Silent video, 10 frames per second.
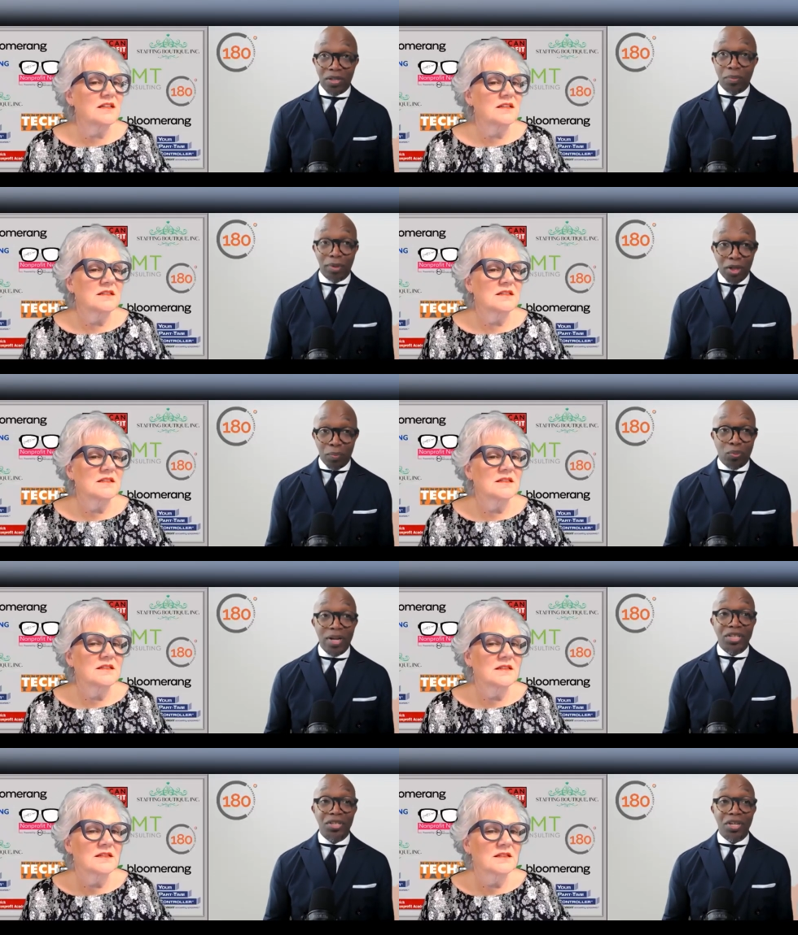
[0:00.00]
Speaker 1: with the blood
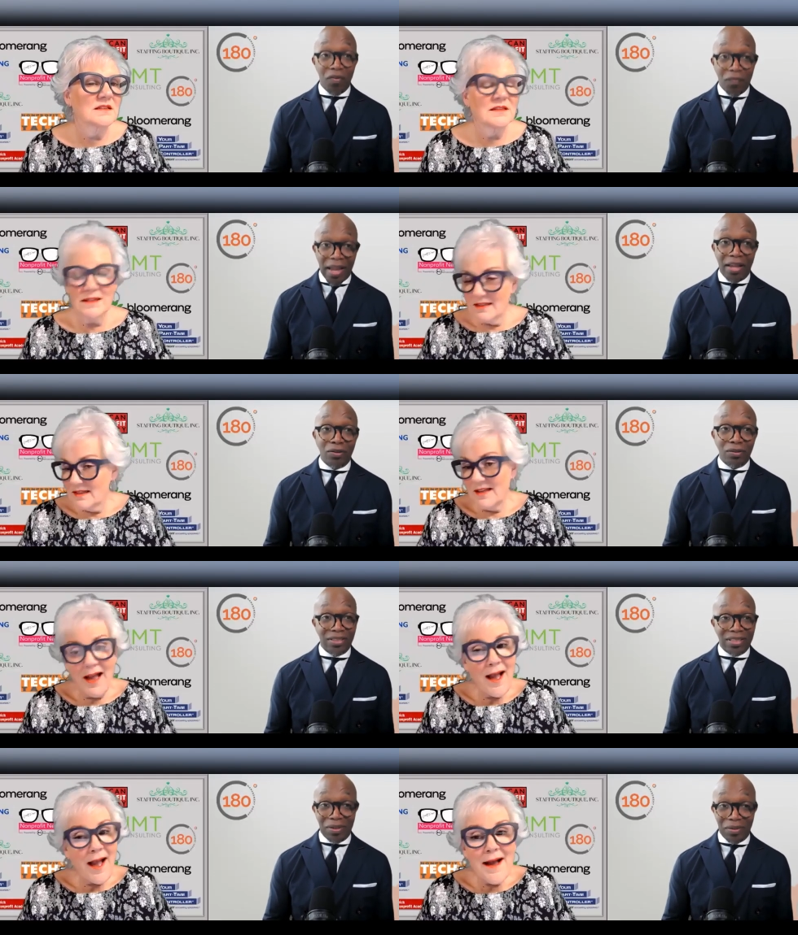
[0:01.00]
pressure, your
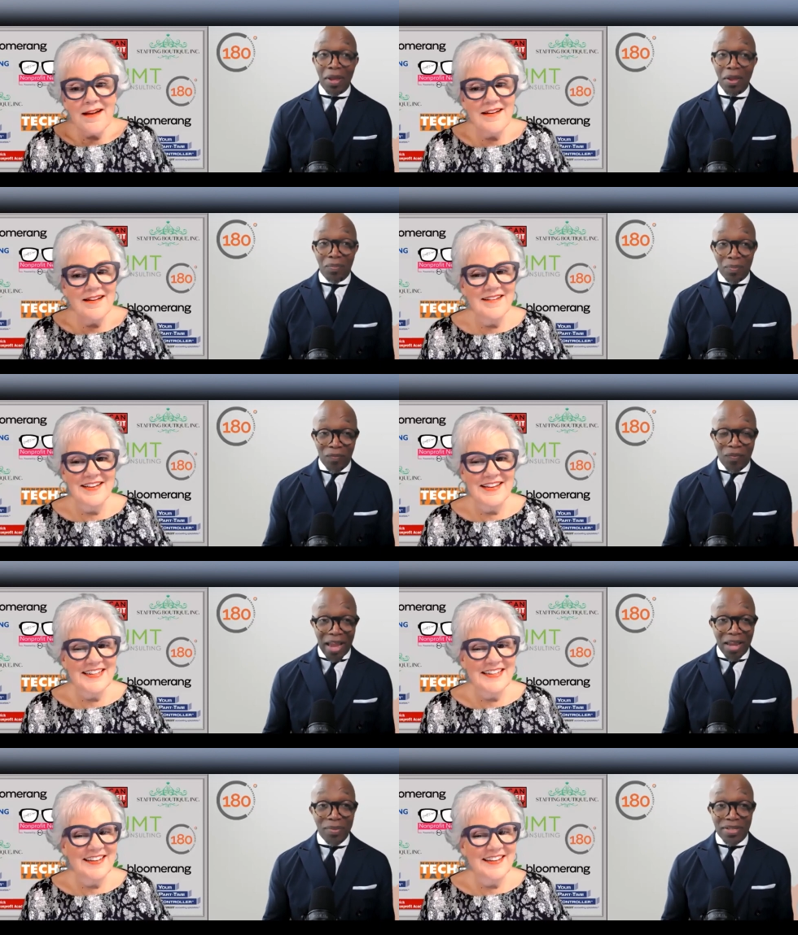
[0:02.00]
vitals, and your
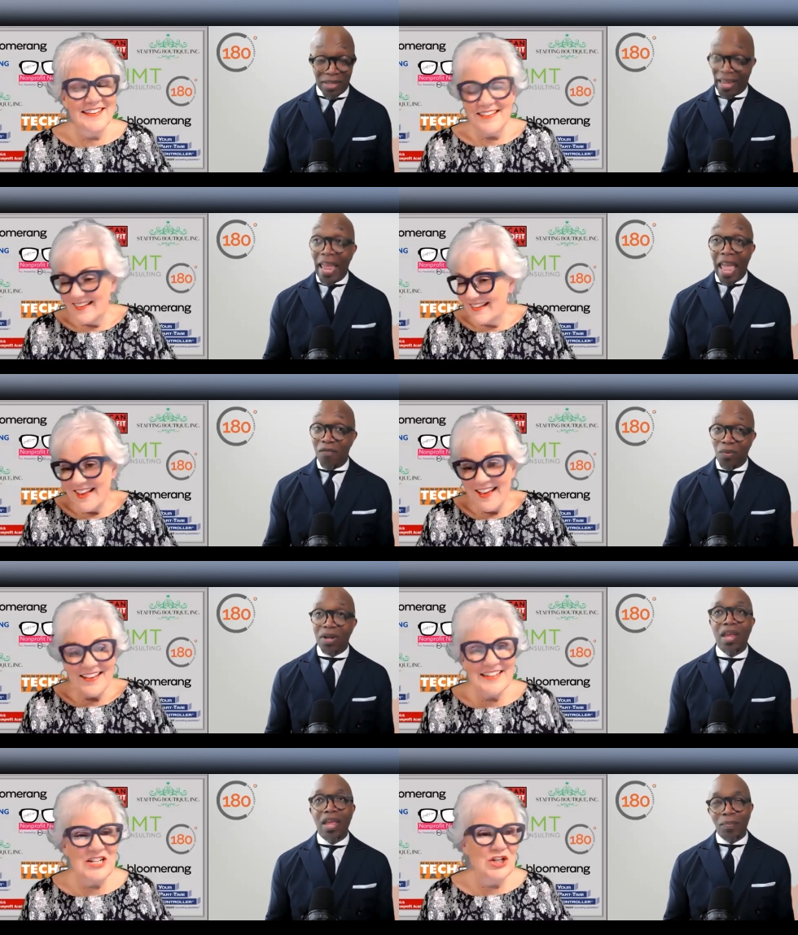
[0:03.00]
vitamins. They have
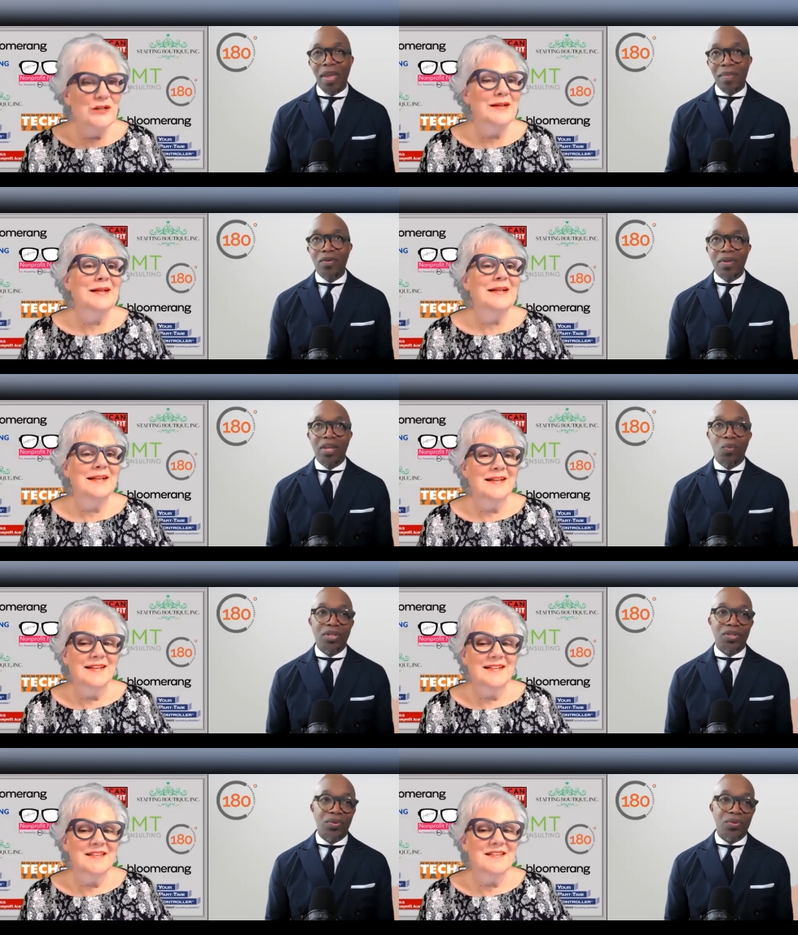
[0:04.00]
one. Maybe you need
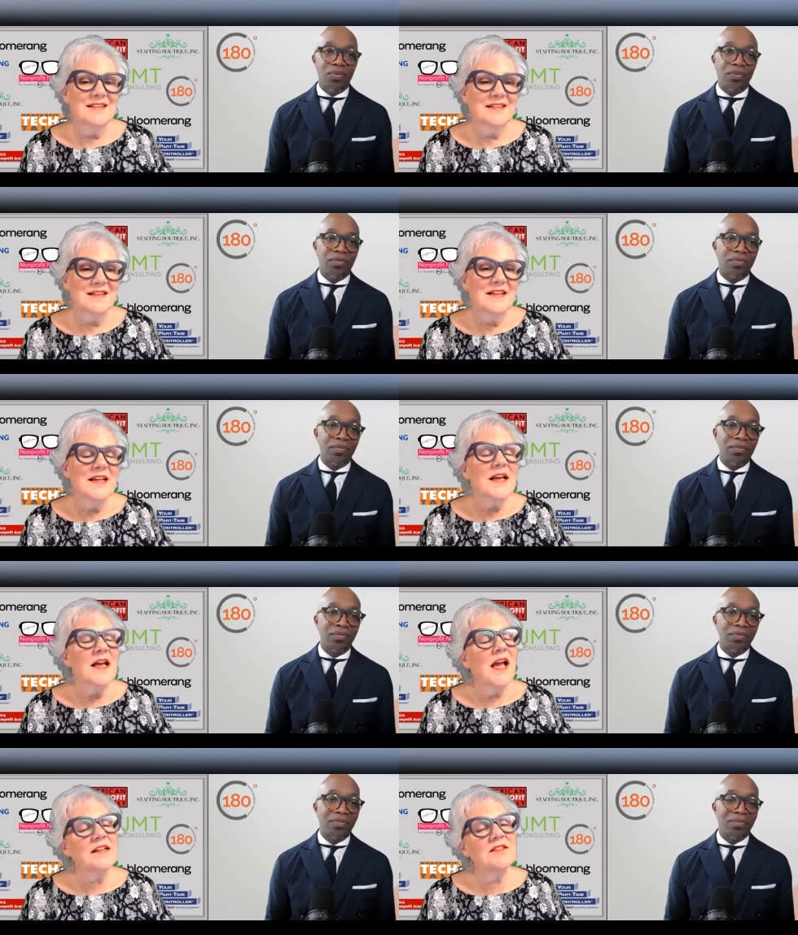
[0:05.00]
one too.
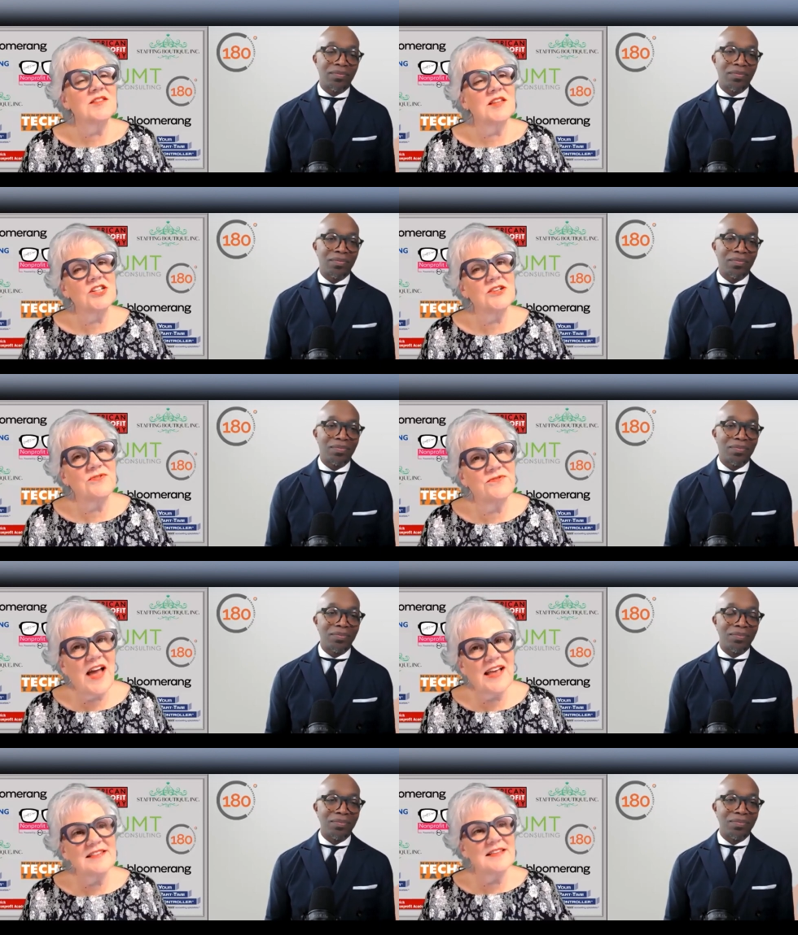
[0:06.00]
Speaker 2: It's such a
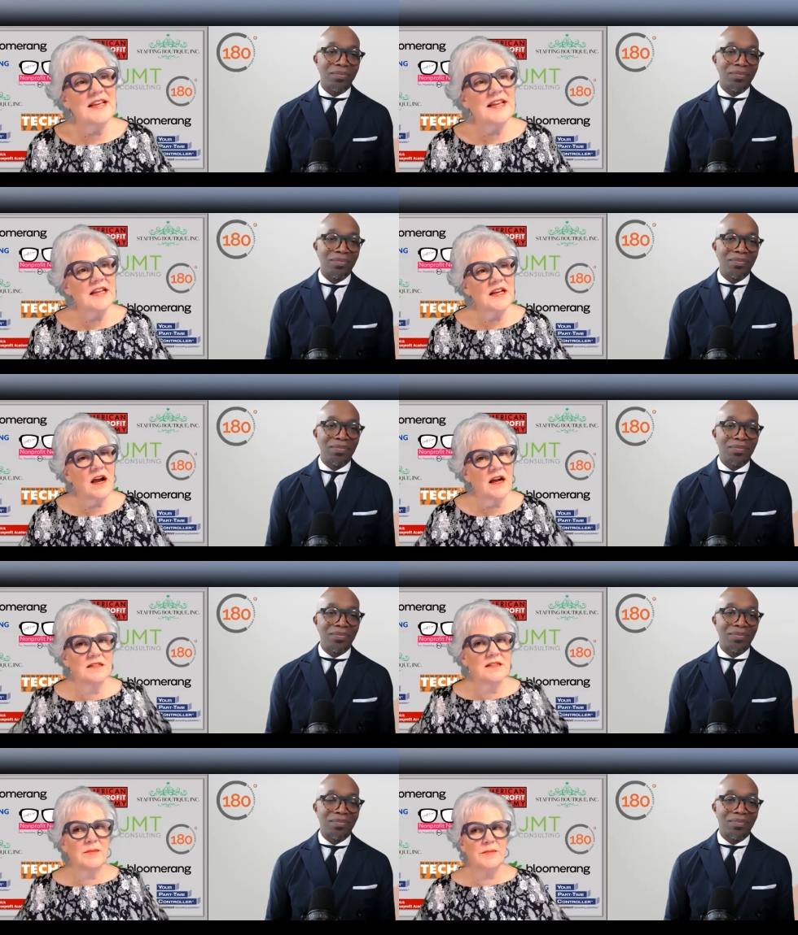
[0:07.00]
fascinating
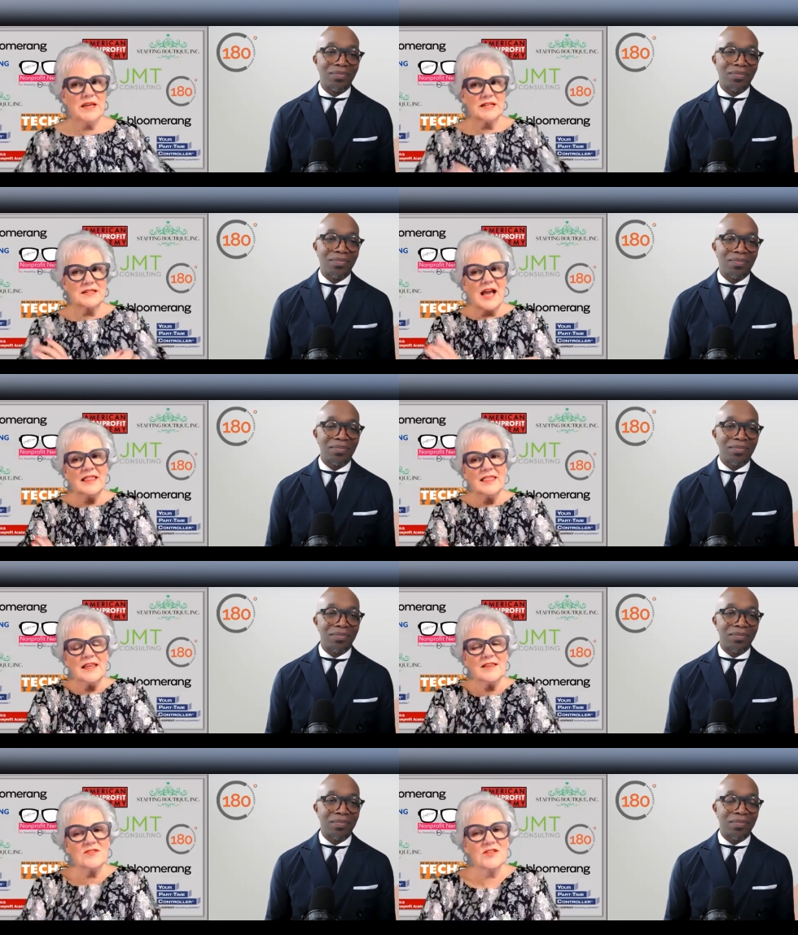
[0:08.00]
concept because I
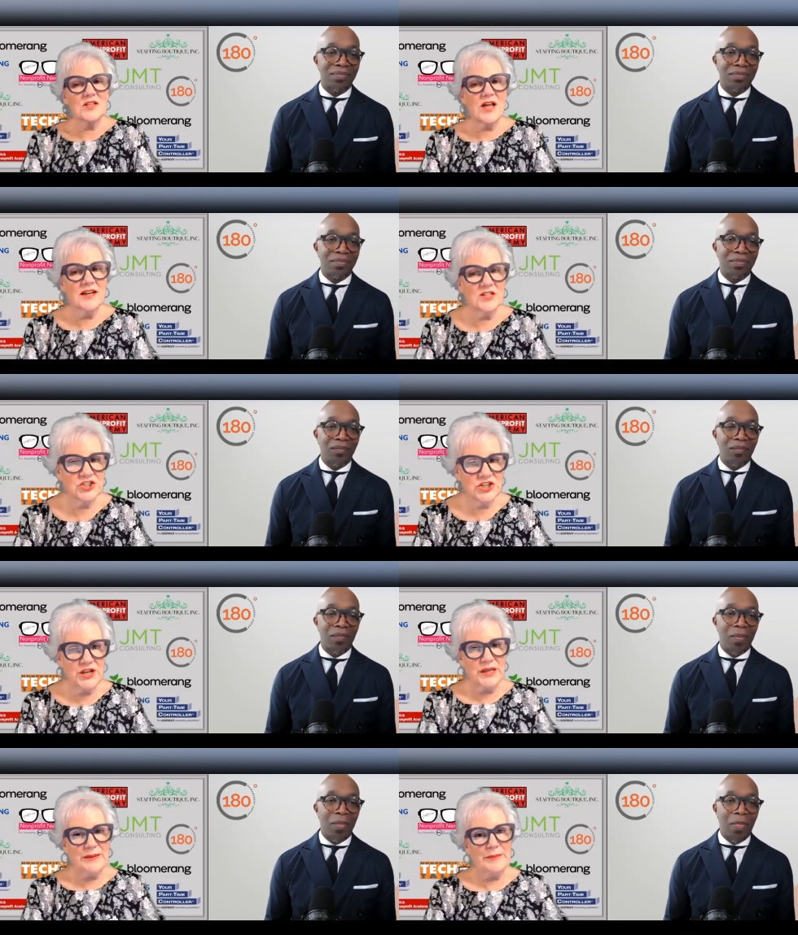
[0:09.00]
think there's a lot of
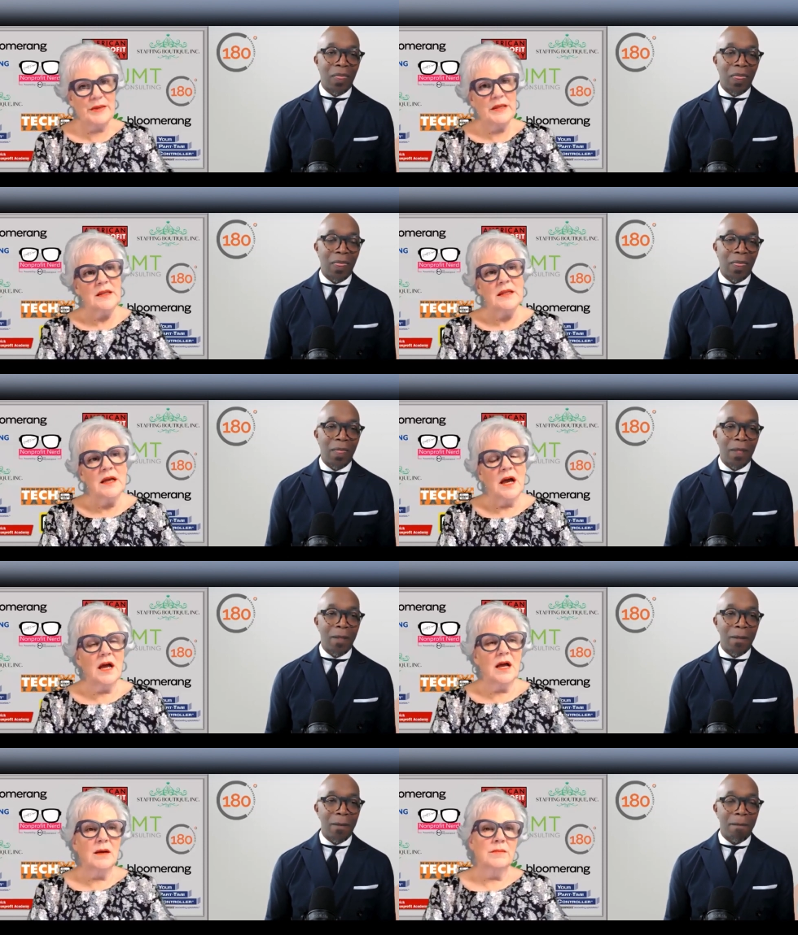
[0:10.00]
shame
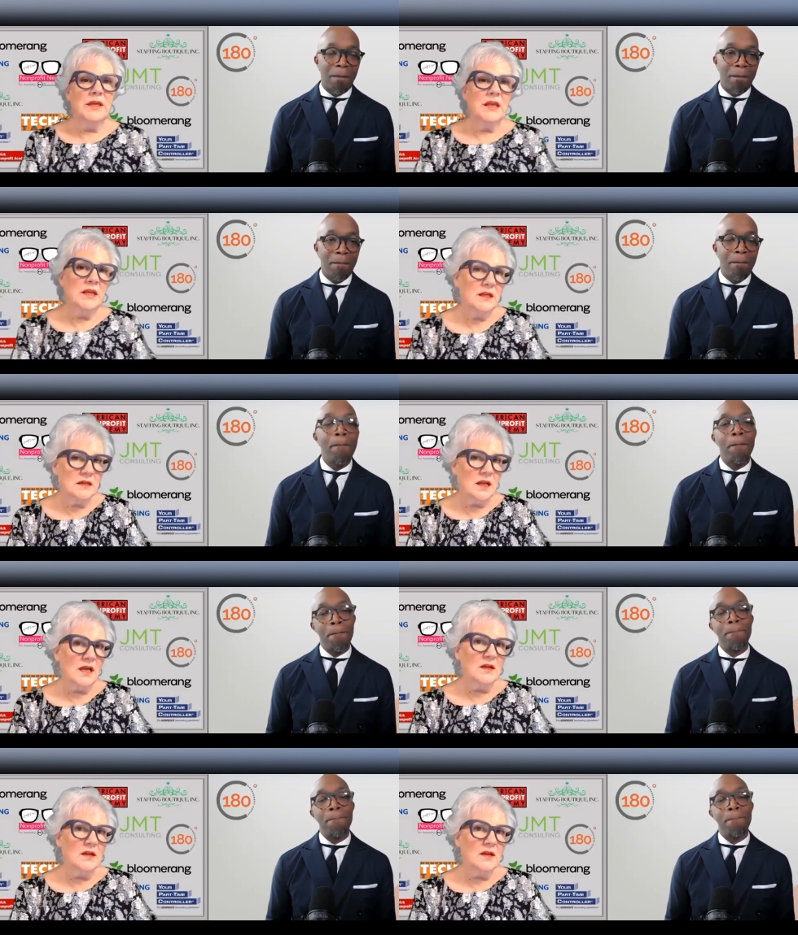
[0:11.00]
in